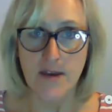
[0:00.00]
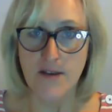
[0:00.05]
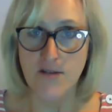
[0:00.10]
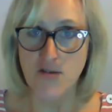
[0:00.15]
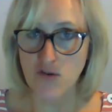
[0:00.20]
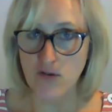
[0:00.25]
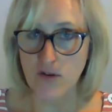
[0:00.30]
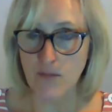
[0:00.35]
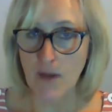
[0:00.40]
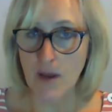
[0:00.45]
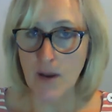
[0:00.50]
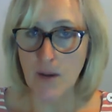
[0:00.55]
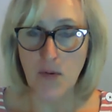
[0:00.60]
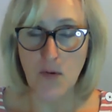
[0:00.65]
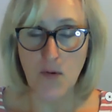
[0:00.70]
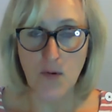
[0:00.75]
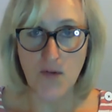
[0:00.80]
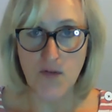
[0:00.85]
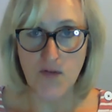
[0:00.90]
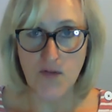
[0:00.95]
during
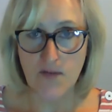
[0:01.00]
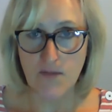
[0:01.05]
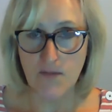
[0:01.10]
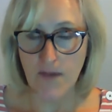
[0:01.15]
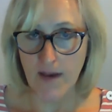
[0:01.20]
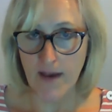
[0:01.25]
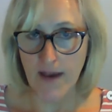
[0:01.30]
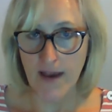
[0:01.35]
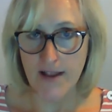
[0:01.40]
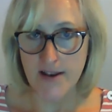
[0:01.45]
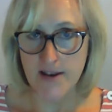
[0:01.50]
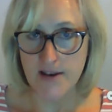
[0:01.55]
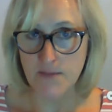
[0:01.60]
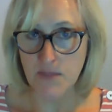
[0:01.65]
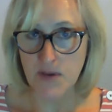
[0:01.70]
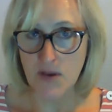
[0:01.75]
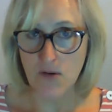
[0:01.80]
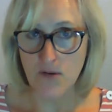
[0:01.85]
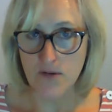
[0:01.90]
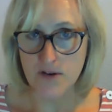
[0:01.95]
menopause and
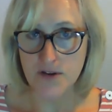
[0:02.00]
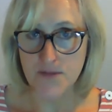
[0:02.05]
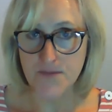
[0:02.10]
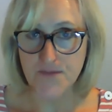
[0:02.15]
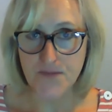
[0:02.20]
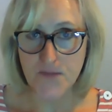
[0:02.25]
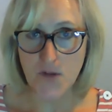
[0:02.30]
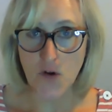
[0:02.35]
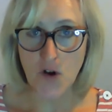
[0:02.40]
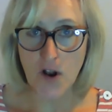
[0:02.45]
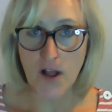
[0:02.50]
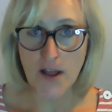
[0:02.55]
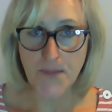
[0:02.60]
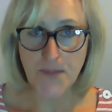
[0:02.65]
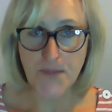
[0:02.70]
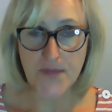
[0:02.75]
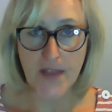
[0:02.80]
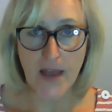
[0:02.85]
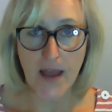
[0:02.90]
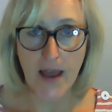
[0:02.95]
beyond. All right.
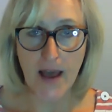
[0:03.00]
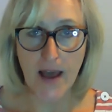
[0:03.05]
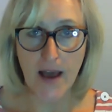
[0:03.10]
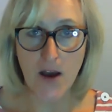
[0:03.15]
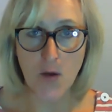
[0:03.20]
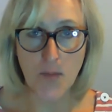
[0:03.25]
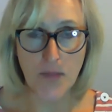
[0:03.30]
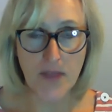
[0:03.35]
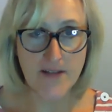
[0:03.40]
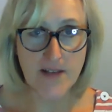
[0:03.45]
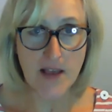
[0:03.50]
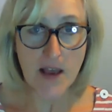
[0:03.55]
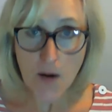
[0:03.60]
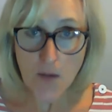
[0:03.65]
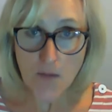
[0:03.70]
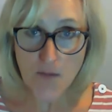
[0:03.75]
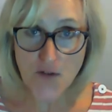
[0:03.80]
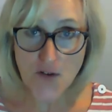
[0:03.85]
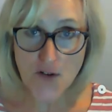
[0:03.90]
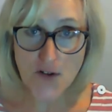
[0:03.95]
I hope that's
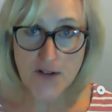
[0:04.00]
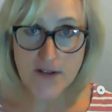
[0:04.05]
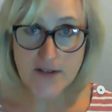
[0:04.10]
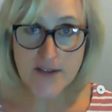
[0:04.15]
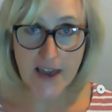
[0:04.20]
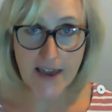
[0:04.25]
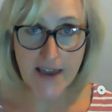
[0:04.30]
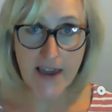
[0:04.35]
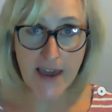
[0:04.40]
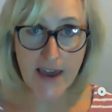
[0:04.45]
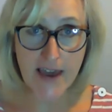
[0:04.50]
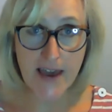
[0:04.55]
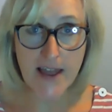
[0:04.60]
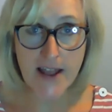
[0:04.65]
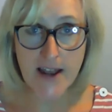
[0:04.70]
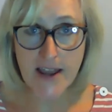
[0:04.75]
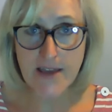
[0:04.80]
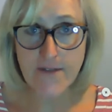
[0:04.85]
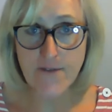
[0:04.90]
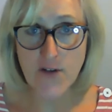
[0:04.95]
helpful. Take
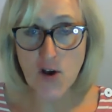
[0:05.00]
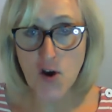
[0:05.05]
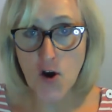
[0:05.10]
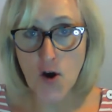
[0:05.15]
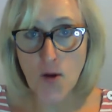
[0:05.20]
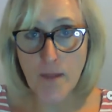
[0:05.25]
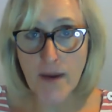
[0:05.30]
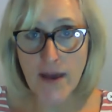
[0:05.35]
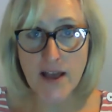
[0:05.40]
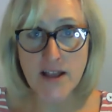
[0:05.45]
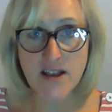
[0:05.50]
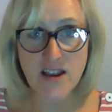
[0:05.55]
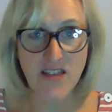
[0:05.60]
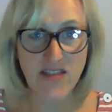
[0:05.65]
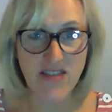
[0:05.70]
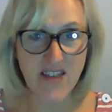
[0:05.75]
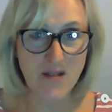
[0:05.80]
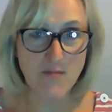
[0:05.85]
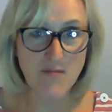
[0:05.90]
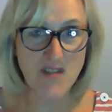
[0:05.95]
care, leave a comment, a
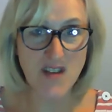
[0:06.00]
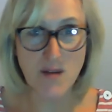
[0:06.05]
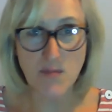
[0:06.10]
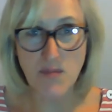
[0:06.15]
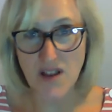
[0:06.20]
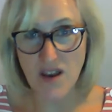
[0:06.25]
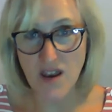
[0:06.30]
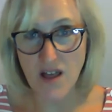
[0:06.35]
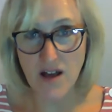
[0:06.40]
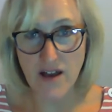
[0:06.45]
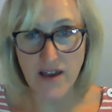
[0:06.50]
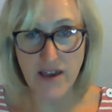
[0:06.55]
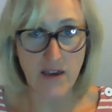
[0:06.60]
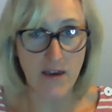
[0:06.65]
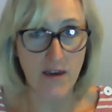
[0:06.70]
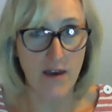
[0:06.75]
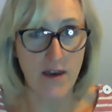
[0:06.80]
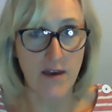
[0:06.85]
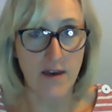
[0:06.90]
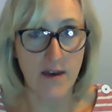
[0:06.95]
thumbs up, a
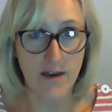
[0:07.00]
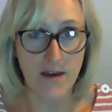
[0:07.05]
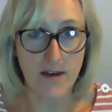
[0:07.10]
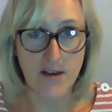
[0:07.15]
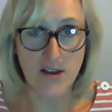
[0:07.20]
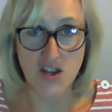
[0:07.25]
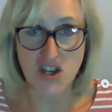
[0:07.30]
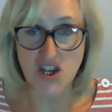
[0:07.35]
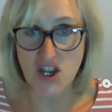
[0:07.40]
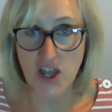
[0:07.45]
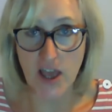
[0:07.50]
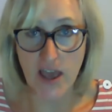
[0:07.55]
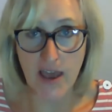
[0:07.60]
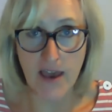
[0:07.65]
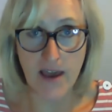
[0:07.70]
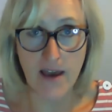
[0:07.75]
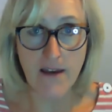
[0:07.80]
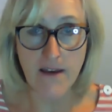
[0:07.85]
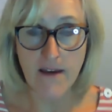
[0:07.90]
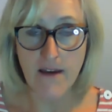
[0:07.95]
like, a
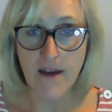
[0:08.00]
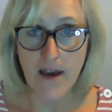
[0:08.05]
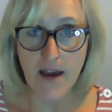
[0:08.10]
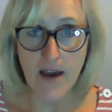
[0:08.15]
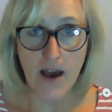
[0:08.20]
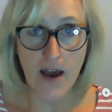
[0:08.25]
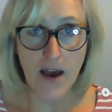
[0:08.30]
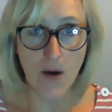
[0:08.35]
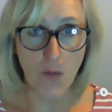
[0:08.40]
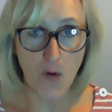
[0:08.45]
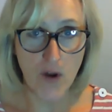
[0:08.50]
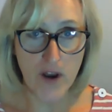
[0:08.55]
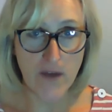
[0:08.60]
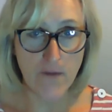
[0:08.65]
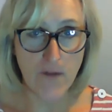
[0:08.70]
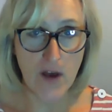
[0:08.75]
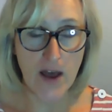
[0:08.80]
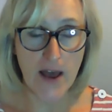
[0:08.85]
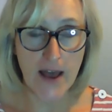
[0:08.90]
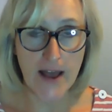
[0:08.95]
share,
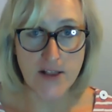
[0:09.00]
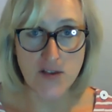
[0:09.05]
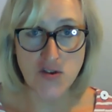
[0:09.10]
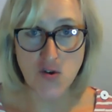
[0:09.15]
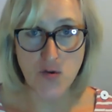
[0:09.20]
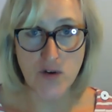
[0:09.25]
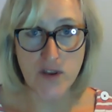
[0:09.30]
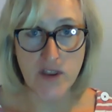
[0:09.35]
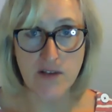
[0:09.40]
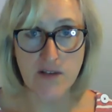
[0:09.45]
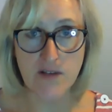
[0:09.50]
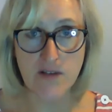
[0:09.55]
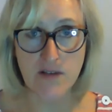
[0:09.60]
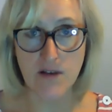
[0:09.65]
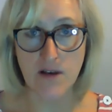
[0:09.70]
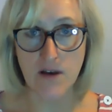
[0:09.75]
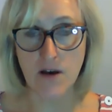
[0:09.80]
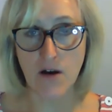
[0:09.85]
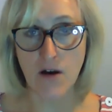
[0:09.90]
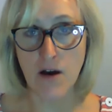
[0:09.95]
whatever, and join us
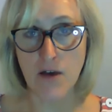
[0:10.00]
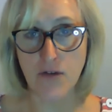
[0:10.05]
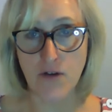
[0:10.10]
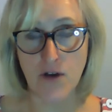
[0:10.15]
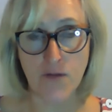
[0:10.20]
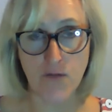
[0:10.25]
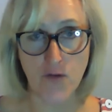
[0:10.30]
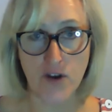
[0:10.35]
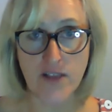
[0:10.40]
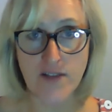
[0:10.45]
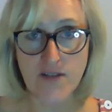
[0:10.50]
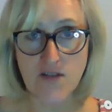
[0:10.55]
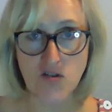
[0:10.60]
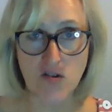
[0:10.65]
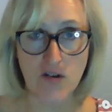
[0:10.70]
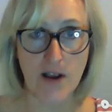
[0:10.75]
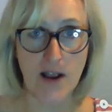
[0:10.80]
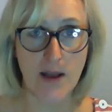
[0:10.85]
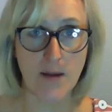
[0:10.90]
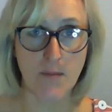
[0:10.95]
either over on
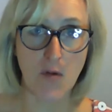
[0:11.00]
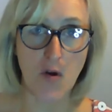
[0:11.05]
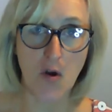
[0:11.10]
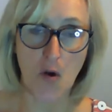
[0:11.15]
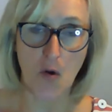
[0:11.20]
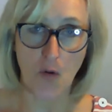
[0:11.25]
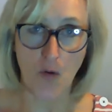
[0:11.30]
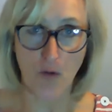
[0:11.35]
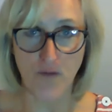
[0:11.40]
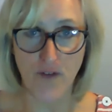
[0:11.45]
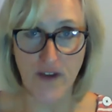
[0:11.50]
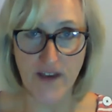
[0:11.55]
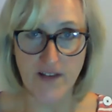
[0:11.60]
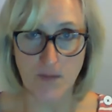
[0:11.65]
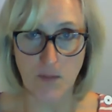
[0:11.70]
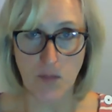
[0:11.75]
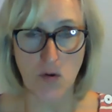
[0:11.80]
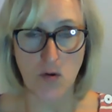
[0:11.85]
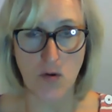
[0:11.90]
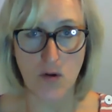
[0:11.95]
Instagram or
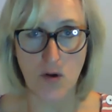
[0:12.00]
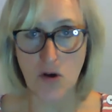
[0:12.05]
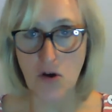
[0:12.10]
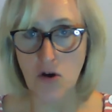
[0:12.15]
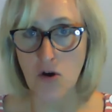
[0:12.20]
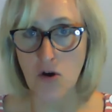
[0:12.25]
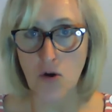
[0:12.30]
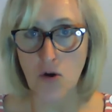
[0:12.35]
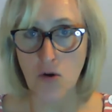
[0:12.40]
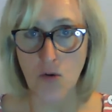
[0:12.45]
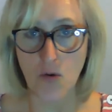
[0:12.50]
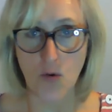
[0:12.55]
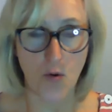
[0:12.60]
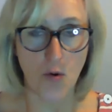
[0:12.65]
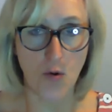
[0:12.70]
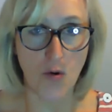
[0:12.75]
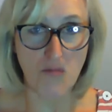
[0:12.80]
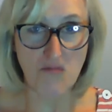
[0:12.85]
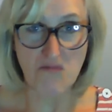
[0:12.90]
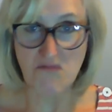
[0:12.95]
Facebook
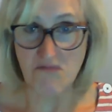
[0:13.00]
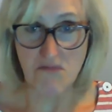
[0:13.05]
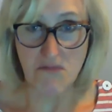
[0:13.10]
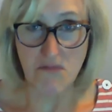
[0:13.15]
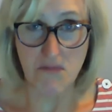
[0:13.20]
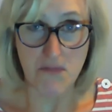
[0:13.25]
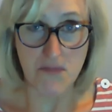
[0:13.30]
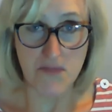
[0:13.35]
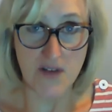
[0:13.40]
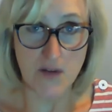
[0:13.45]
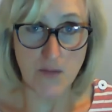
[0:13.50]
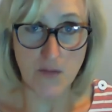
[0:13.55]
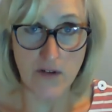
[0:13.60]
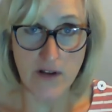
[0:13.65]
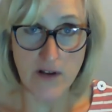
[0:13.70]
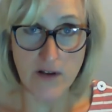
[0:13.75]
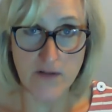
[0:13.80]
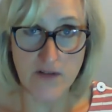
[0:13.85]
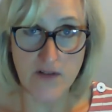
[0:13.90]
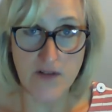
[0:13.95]
or somewhere
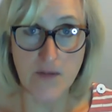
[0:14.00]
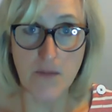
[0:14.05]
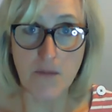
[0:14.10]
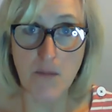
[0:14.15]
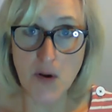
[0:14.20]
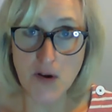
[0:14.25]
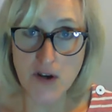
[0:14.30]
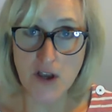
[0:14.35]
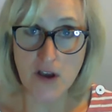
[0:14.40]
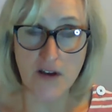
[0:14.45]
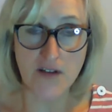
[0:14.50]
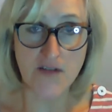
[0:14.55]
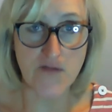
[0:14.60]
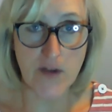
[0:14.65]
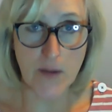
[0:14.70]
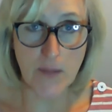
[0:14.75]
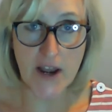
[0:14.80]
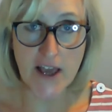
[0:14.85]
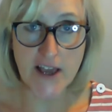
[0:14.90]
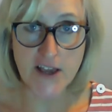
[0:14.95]
else. Podcast
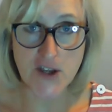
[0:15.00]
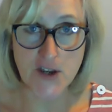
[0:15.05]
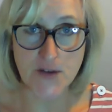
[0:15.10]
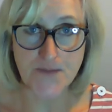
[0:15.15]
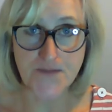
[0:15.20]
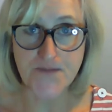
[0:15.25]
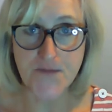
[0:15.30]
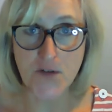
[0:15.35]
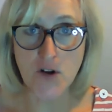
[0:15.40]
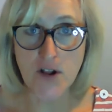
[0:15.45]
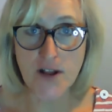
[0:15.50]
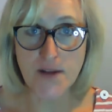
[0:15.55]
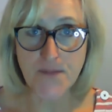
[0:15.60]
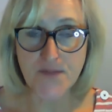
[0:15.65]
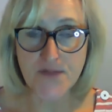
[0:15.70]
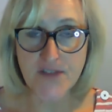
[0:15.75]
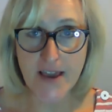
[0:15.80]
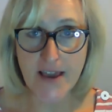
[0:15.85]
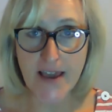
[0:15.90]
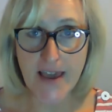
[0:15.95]
Revelation. All
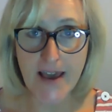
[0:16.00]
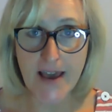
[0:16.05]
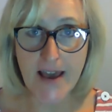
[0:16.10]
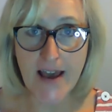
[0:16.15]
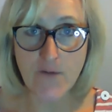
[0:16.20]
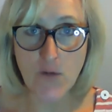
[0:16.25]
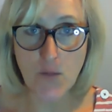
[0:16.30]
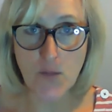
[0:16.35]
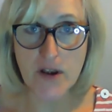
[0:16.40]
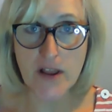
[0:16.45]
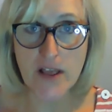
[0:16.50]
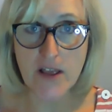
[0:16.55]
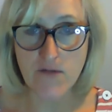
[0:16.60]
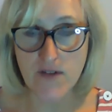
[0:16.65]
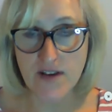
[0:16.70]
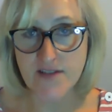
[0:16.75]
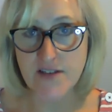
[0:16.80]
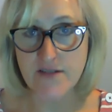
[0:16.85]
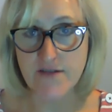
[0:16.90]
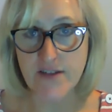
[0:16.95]
right, take care. Have a brilliant
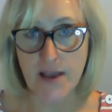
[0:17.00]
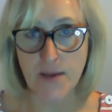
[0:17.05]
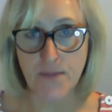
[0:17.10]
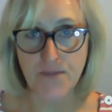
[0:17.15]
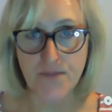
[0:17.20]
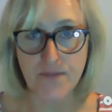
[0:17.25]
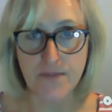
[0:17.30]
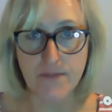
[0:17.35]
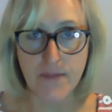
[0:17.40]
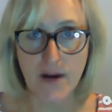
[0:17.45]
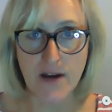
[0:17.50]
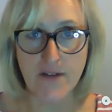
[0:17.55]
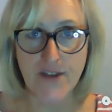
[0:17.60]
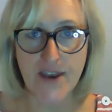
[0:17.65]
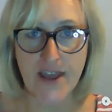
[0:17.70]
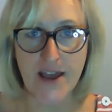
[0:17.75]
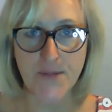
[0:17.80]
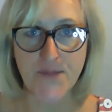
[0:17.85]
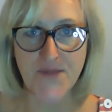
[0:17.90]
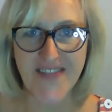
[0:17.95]
rest of the day. Bye for
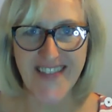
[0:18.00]
now.